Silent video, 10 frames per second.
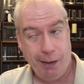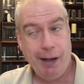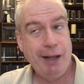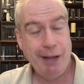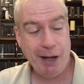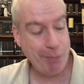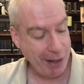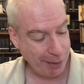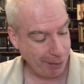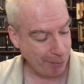And that
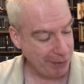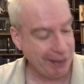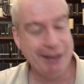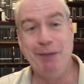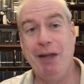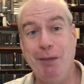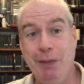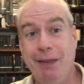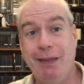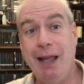immediately made
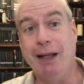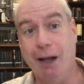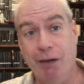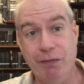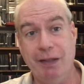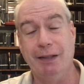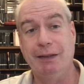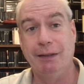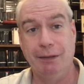me think of this,